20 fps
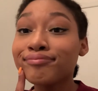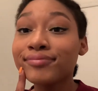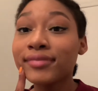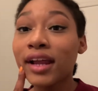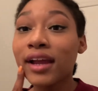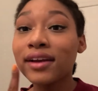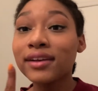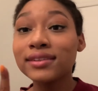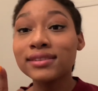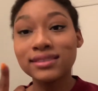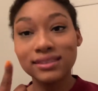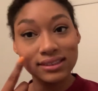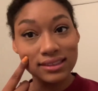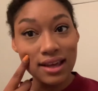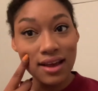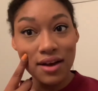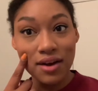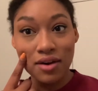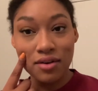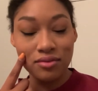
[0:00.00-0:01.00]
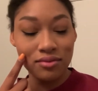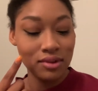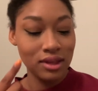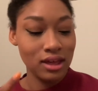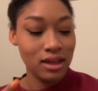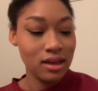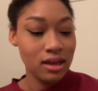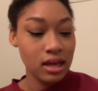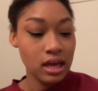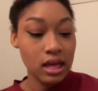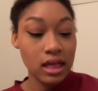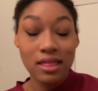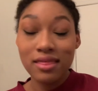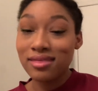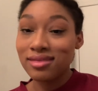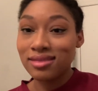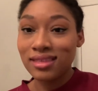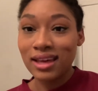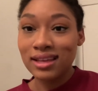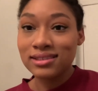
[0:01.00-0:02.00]
So
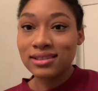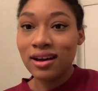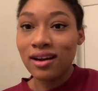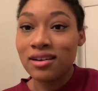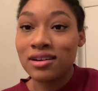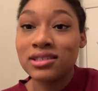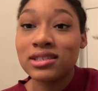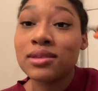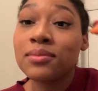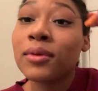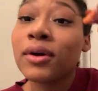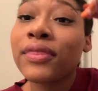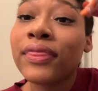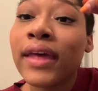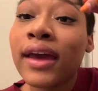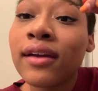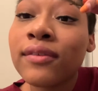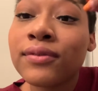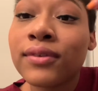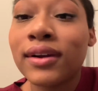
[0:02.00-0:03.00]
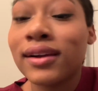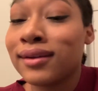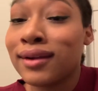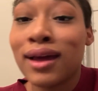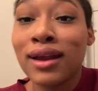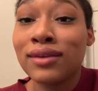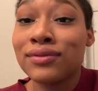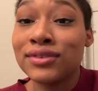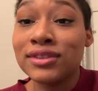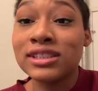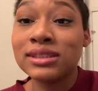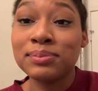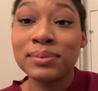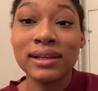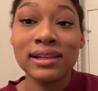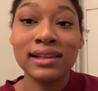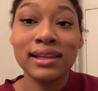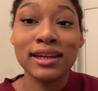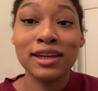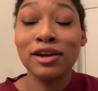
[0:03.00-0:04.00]
that's awesome on that front. Not if you spill
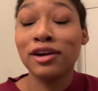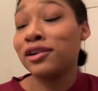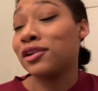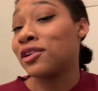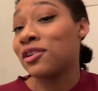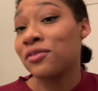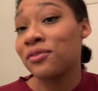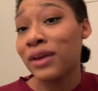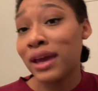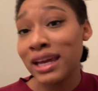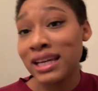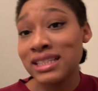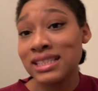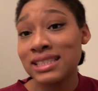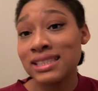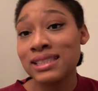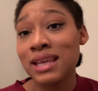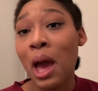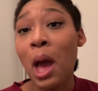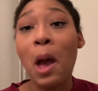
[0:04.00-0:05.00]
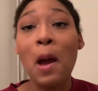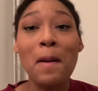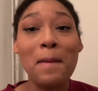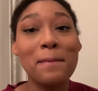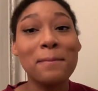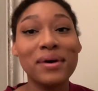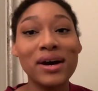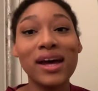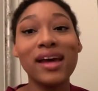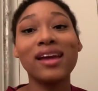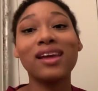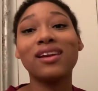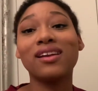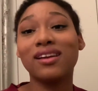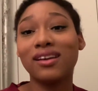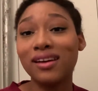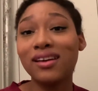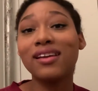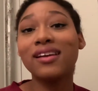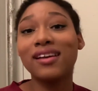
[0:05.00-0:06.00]
any on your face, but
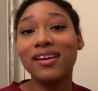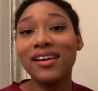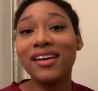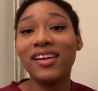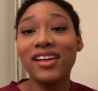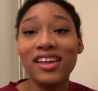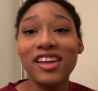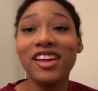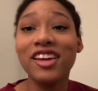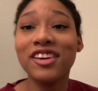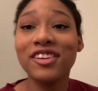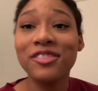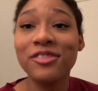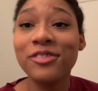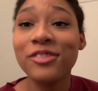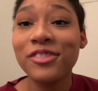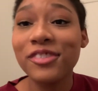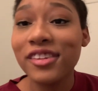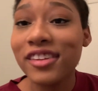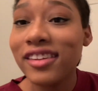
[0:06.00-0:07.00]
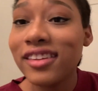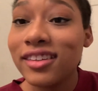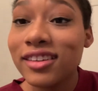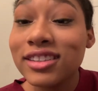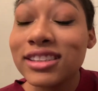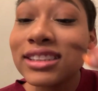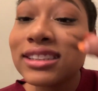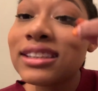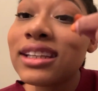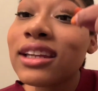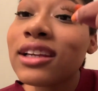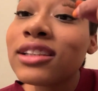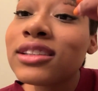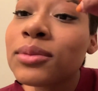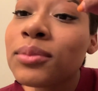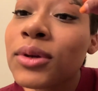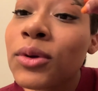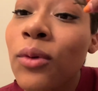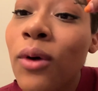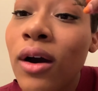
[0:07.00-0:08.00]
if you just need it to
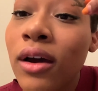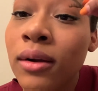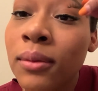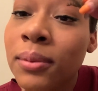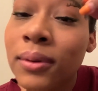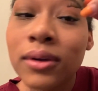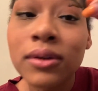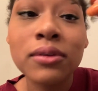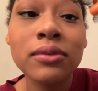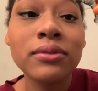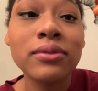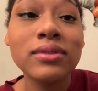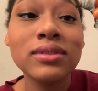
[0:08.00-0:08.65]
be waterproof.